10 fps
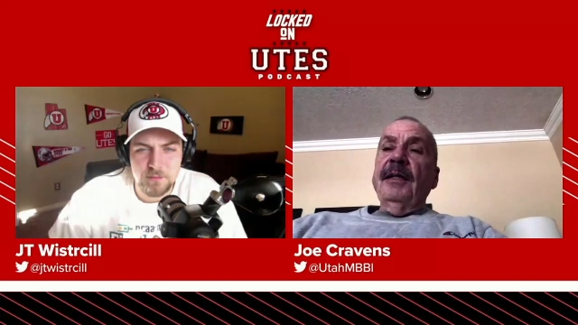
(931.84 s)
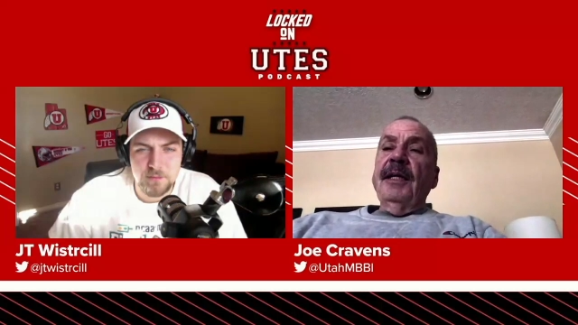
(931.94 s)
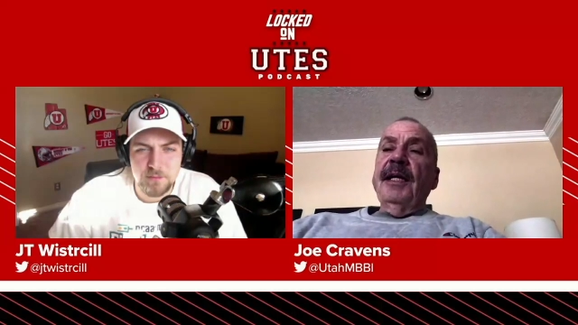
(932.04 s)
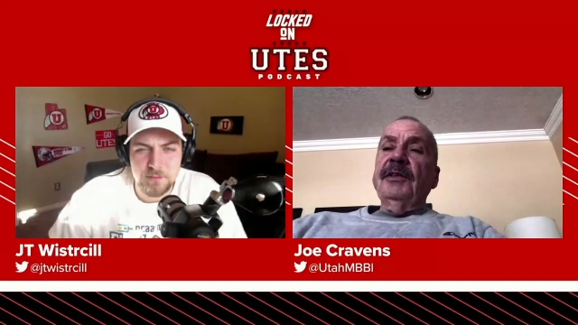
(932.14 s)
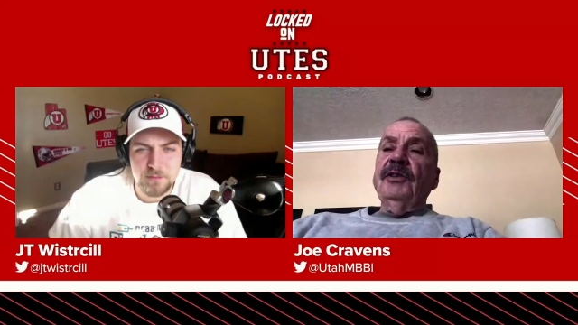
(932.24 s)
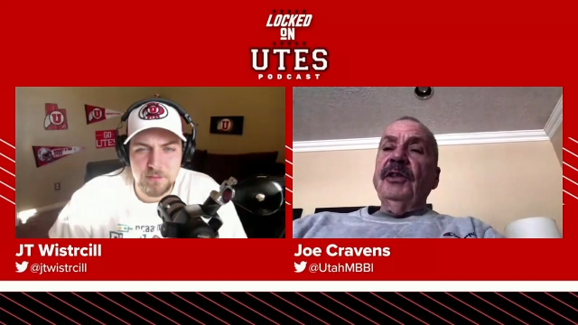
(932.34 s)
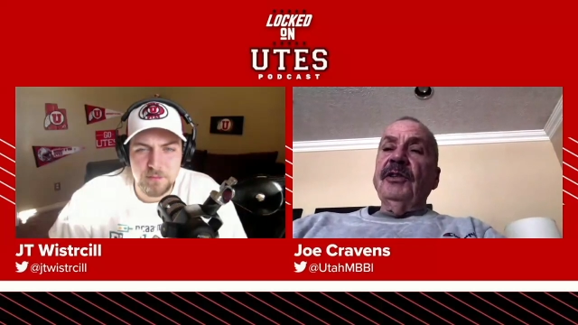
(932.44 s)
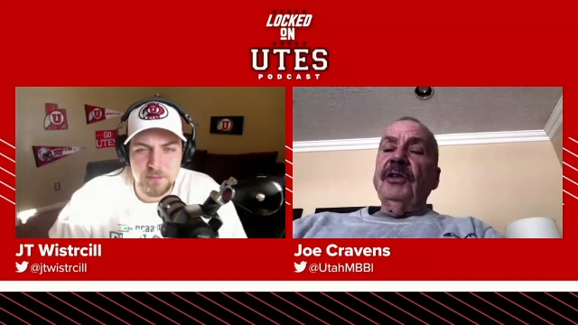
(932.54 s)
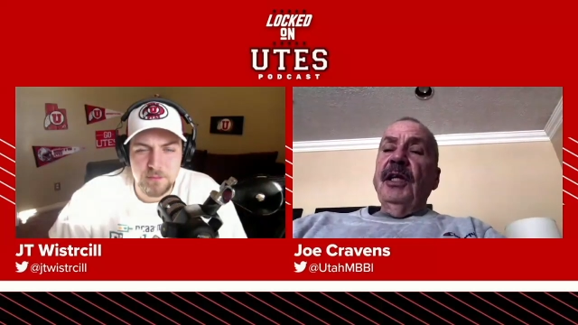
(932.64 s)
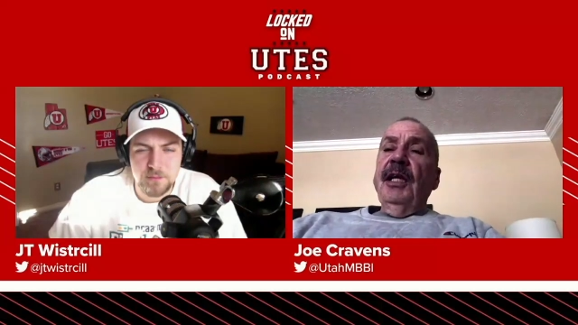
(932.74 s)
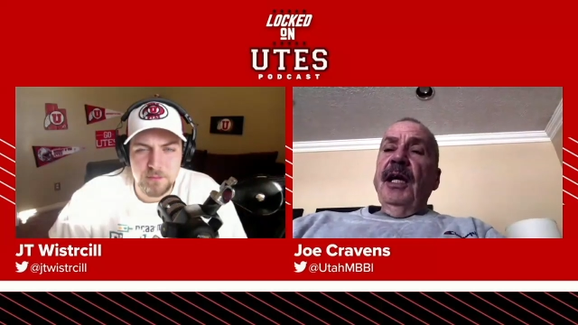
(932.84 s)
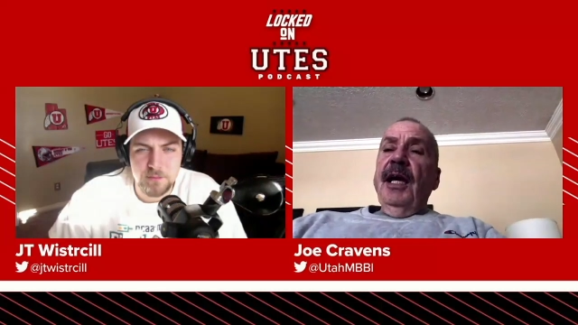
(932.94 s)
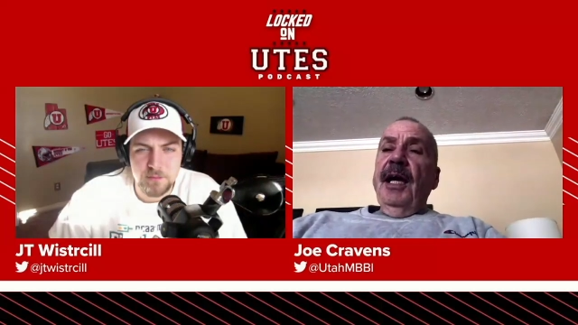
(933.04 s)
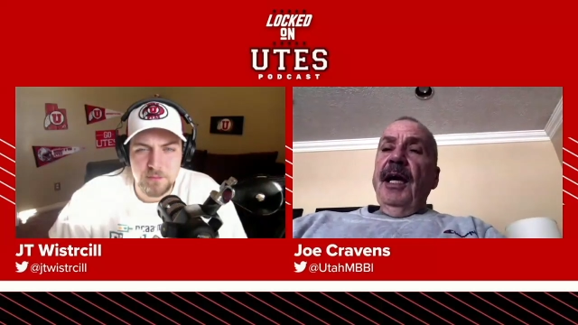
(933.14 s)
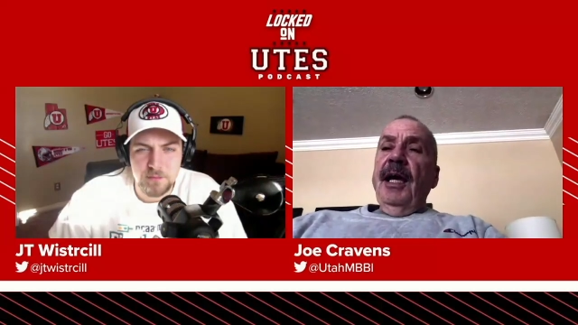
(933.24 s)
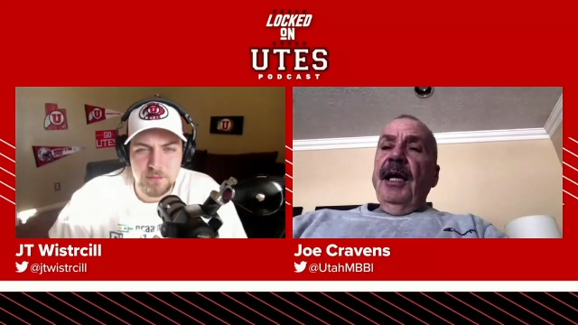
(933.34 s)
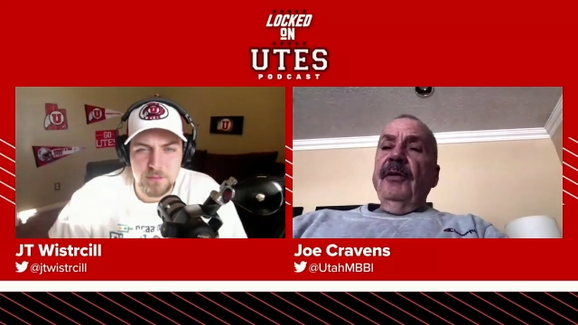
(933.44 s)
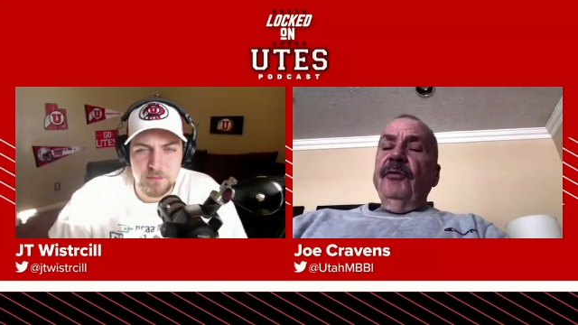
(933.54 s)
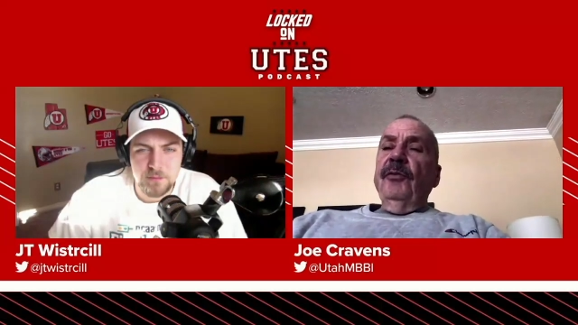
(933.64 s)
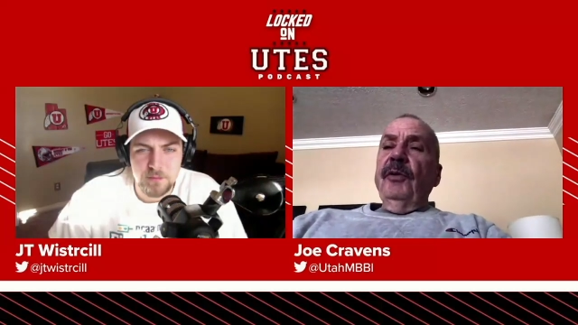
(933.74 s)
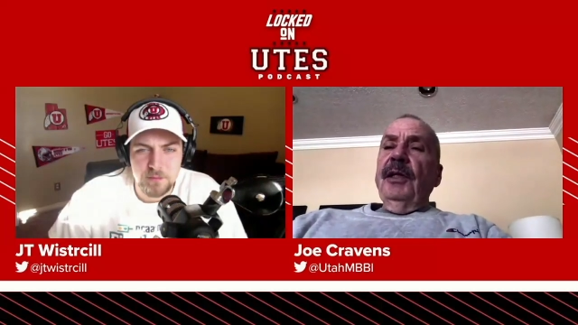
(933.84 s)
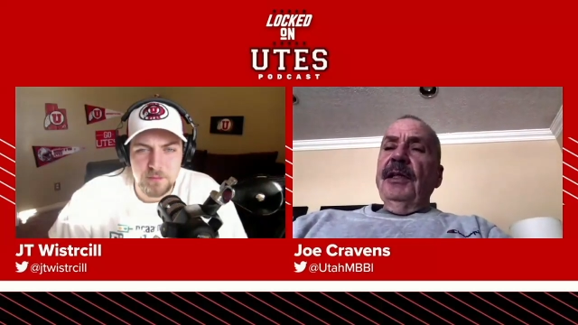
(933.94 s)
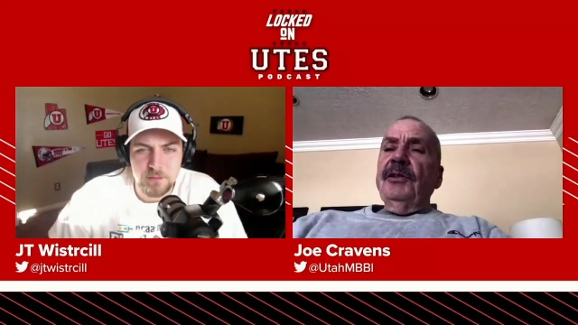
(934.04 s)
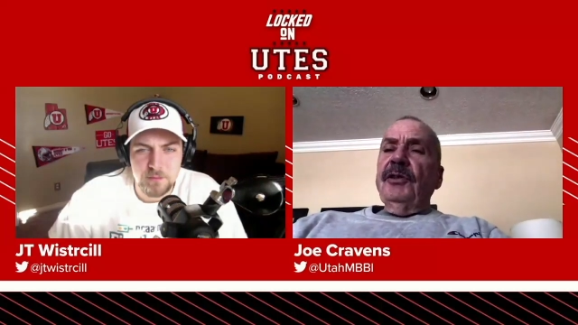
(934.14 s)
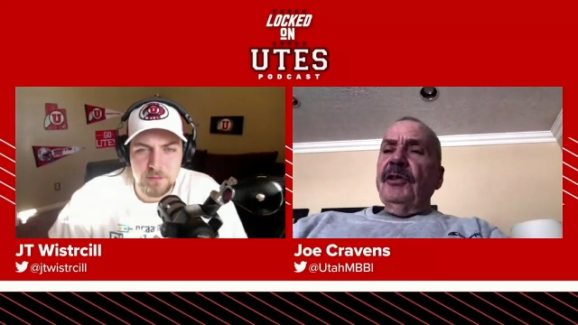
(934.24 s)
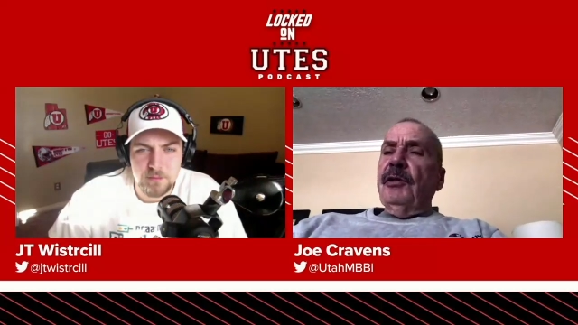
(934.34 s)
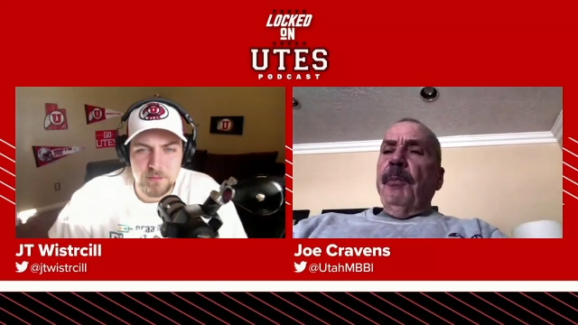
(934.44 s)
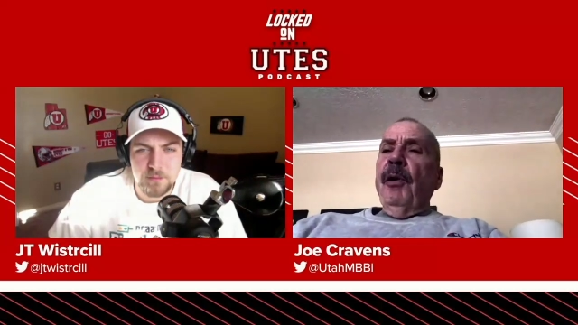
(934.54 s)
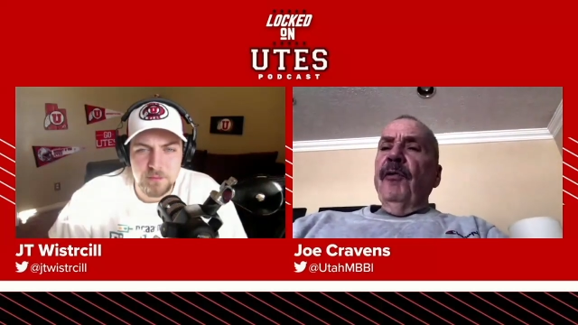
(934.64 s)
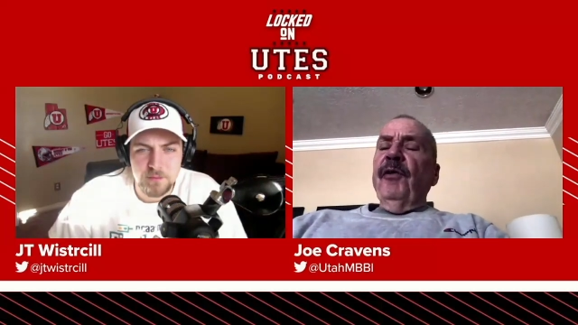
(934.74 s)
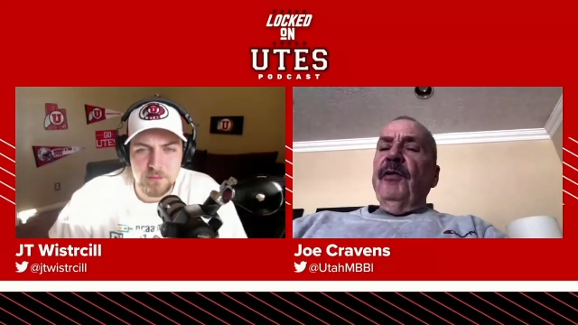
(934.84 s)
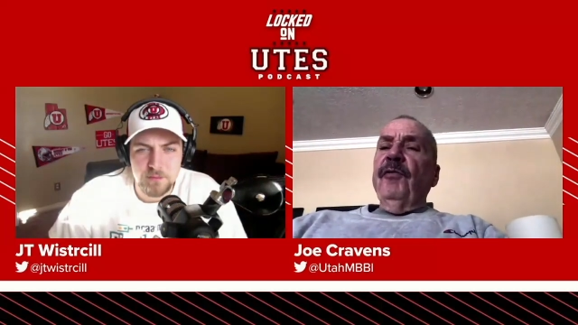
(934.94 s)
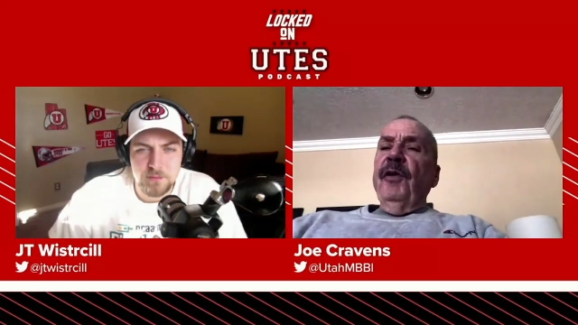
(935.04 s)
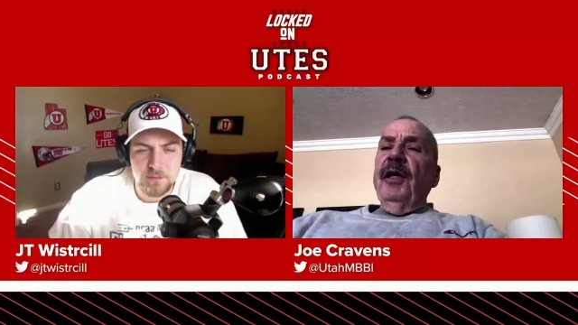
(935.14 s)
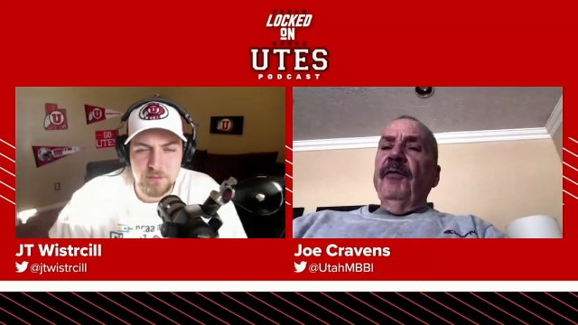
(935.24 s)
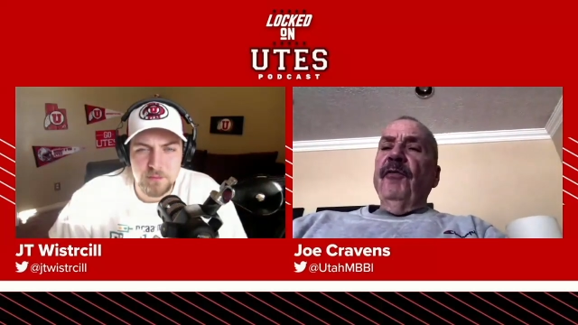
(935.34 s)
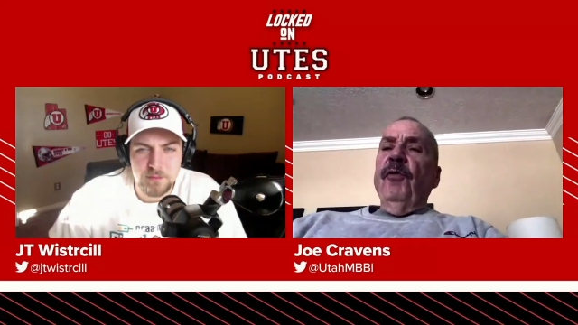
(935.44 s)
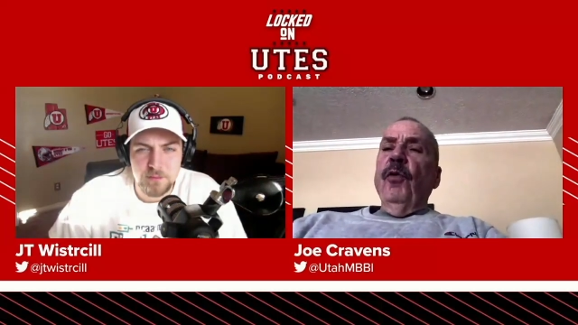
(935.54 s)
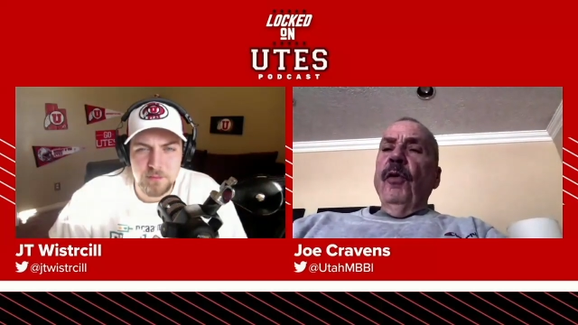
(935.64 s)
Speaker 1: And Marco Anthony is just a perfect